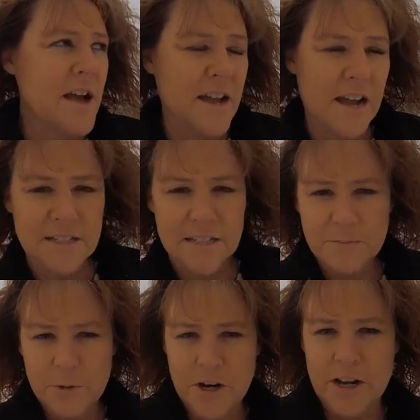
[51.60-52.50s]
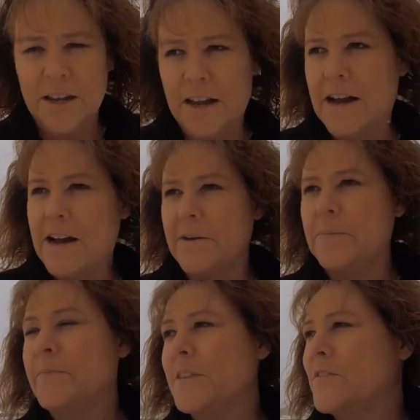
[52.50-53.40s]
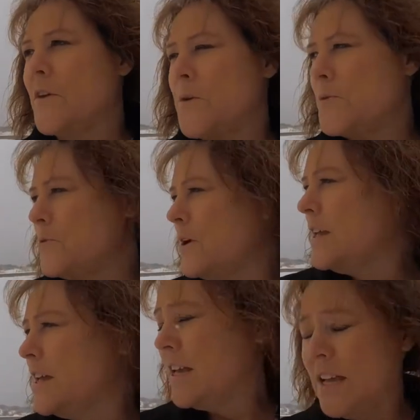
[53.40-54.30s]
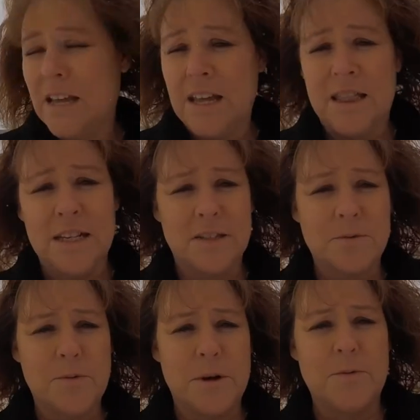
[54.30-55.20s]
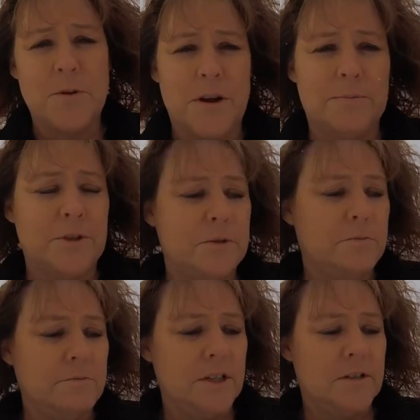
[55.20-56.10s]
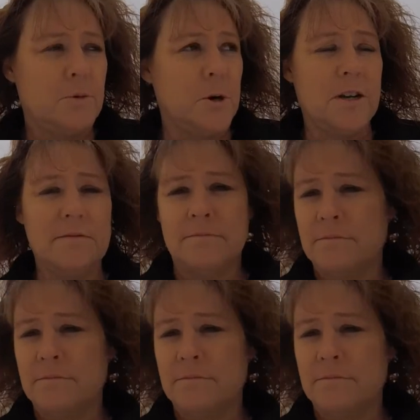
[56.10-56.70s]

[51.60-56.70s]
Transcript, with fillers: Hi guys, it's Marie. Uh, so this is what we woke up to this morning.